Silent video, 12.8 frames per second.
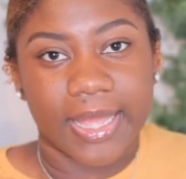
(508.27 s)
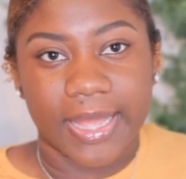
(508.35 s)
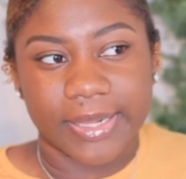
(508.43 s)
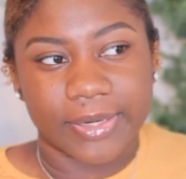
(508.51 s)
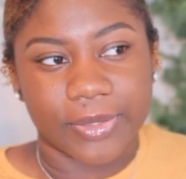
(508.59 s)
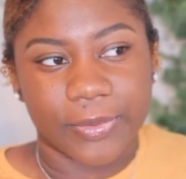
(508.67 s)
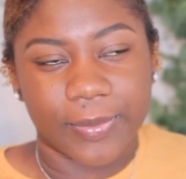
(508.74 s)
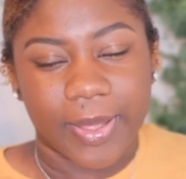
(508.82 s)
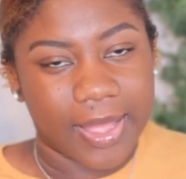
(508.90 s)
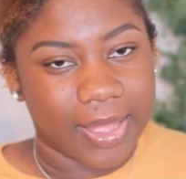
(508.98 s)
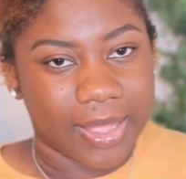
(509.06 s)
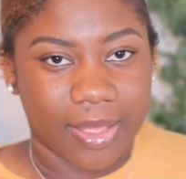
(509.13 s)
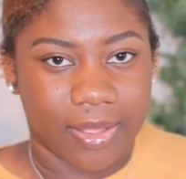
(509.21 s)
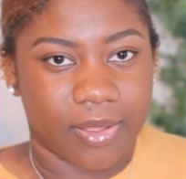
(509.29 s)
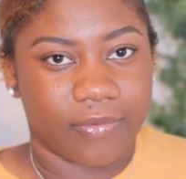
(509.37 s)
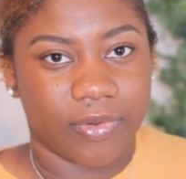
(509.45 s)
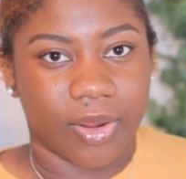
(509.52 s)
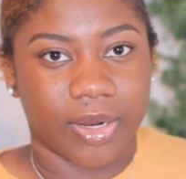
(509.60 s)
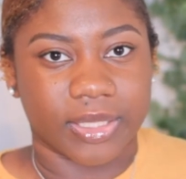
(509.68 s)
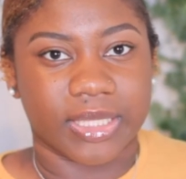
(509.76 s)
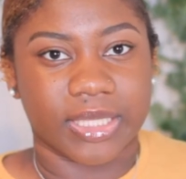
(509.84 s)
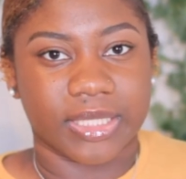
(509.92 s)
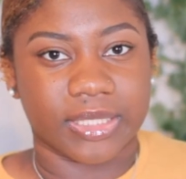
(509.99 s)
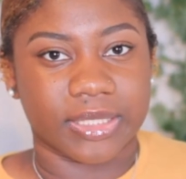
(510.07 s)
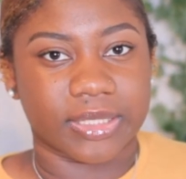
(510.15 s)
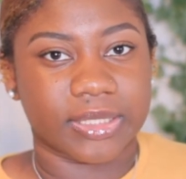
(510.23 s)
item I have are
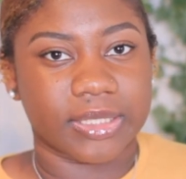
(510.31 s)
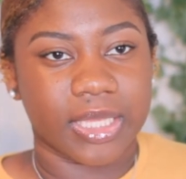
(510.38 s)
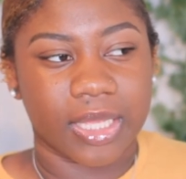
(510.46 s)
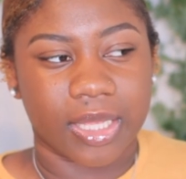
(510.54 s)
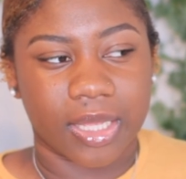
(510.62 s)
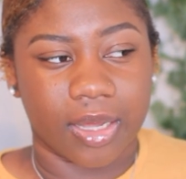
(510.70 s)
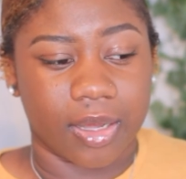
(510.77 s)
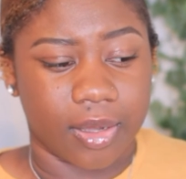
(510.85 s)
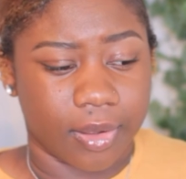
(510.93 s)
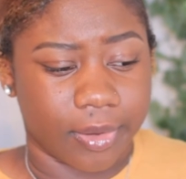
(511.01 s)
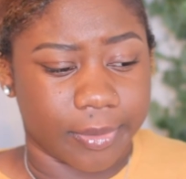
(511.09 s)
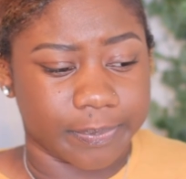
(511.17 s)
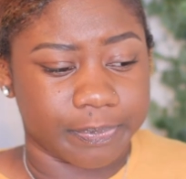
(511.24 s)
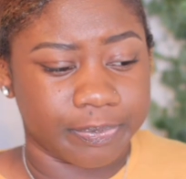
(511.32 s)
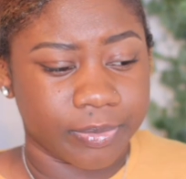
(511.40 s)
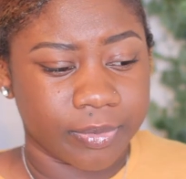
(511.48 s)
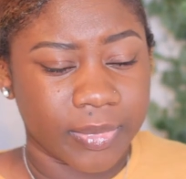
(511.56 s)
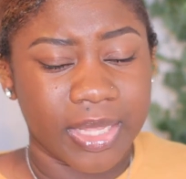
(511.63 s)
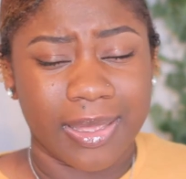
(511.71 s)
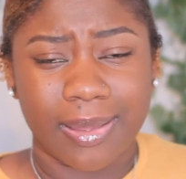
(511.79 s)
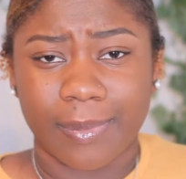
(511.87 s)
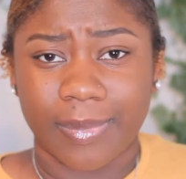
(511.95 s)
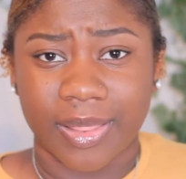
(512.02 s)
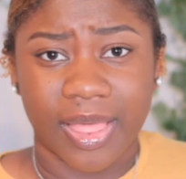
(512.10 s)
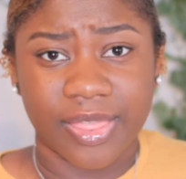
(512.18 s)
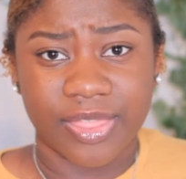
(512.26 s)
these um,
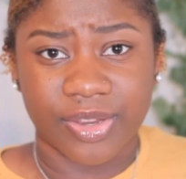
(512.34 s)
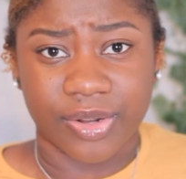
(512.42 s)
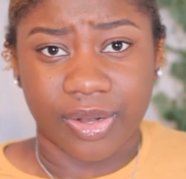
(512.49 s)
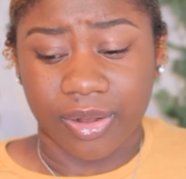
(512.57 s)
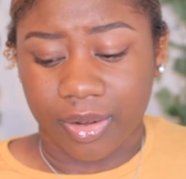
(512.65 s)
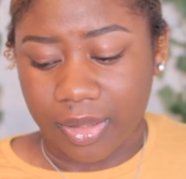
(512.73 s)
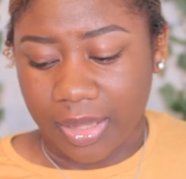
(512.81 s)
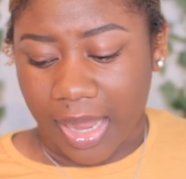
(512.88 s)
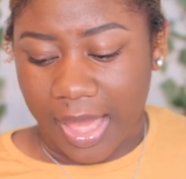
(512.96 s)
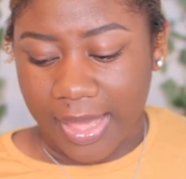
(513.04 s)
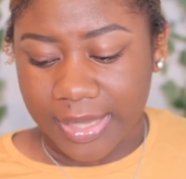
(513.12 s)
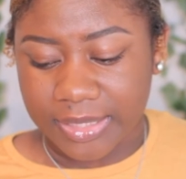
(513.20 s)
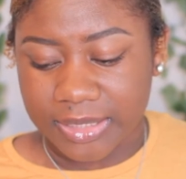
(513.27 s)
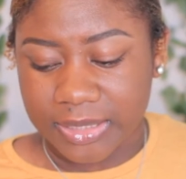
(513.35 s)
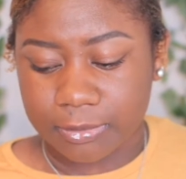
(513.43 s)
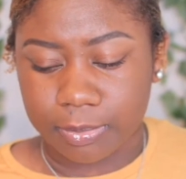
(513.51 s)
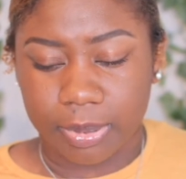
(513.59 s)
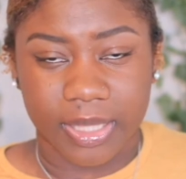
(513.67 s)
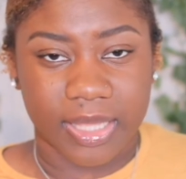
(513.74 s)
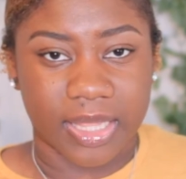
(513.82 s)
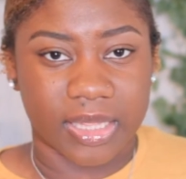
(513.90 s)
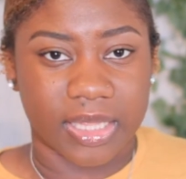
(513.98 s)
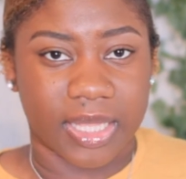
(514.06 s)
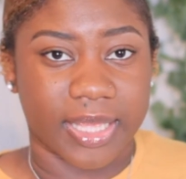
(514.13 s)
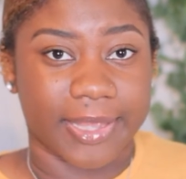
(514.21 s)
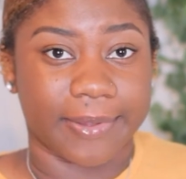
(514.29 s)
pleather, like, split
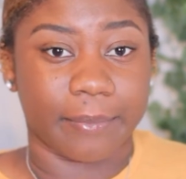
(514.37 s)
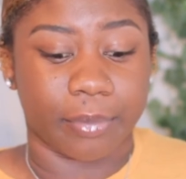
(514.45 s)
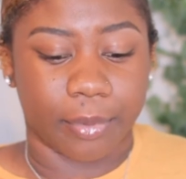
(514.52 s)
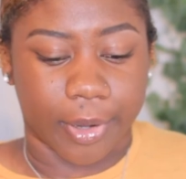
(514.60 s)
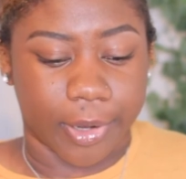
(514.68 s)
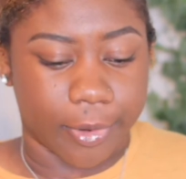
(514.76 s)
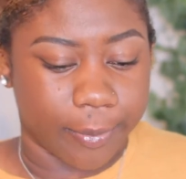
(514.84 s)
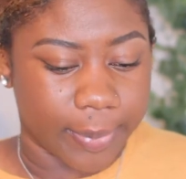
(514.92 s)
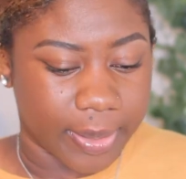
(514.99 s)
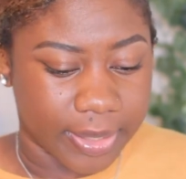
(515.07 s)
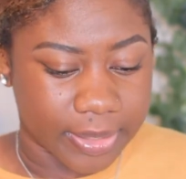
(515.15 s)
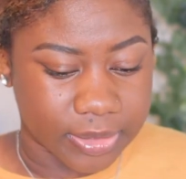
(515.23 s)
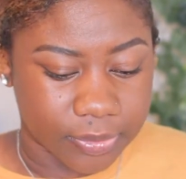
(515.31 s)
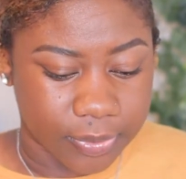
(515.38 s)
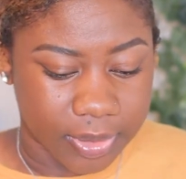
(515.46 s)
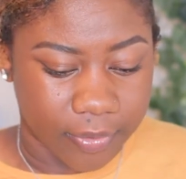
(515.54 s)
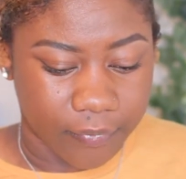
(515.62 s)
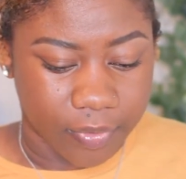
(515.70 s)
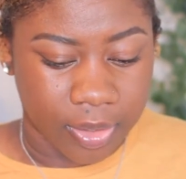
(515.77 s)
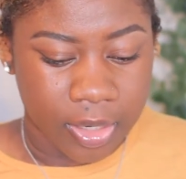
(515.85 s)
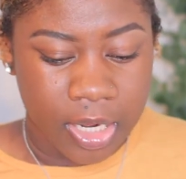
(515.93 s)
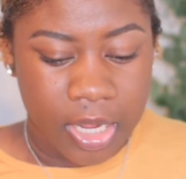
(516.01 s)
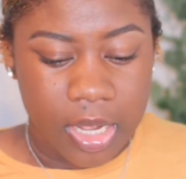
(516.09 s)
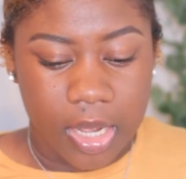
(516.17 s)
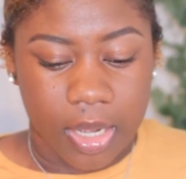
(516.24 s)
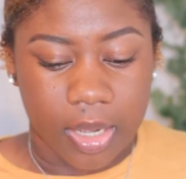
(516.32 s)
leg brown pants or whatever.
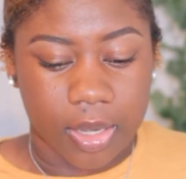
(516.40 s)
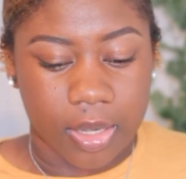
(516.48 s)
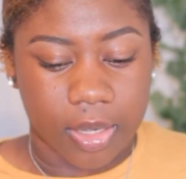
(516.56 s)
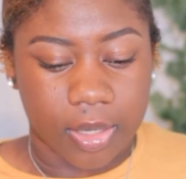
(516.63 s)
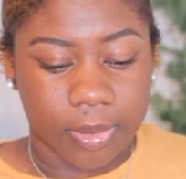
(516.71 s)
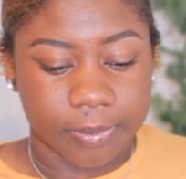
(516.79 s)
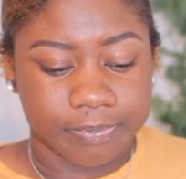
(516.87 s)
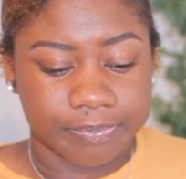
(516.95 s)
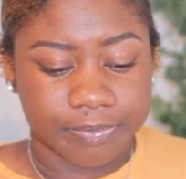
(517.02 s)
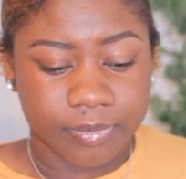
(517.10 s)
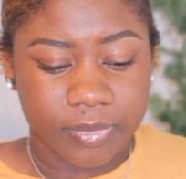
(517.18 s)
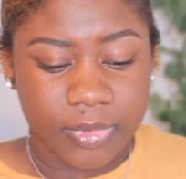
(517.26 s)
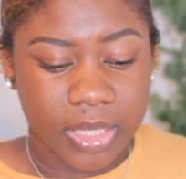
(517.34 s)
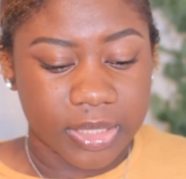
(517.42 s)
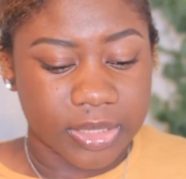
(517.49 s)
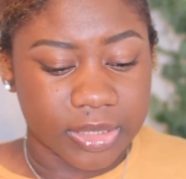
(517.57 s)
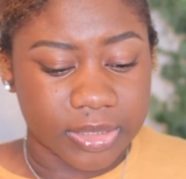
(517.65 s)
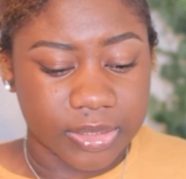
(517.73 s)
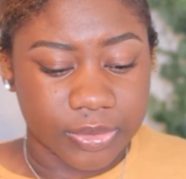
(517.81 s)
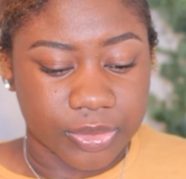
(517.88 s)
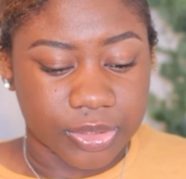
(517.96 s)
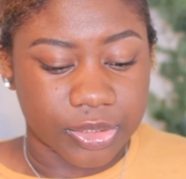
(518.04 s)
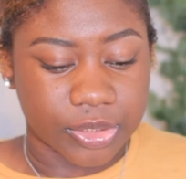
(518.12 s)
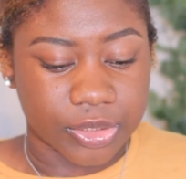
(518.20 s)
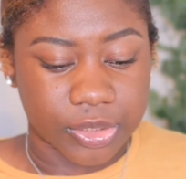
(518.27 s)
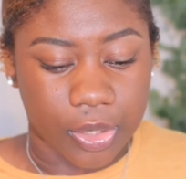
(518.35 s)
Um, these are
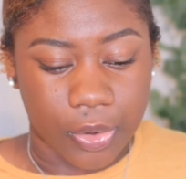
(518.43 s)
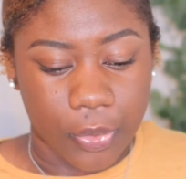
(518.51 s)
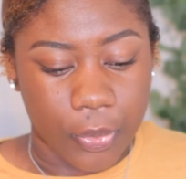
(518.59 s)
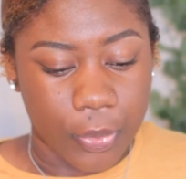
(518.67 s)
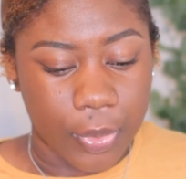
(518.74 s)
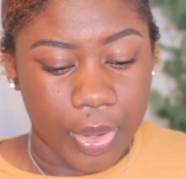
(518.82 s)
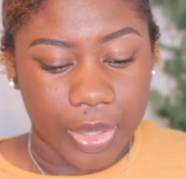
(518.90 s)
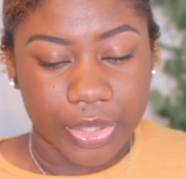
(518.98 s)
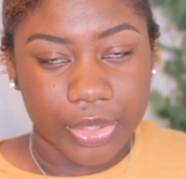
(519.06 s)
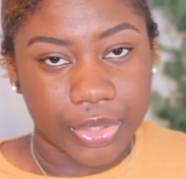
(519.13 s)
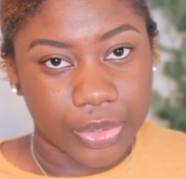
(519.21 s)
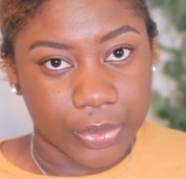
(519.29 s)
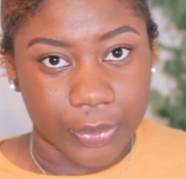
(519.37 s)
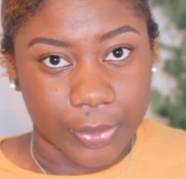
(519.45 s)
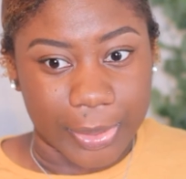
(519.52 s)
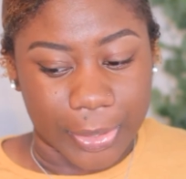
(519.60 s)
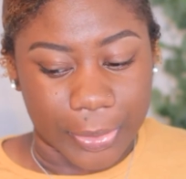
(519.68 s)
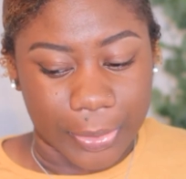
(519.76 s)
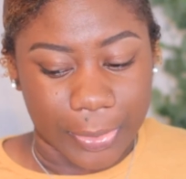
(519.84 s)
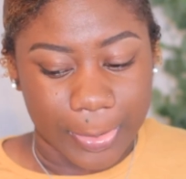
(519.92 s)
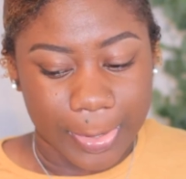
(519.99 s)
so cute, y'all.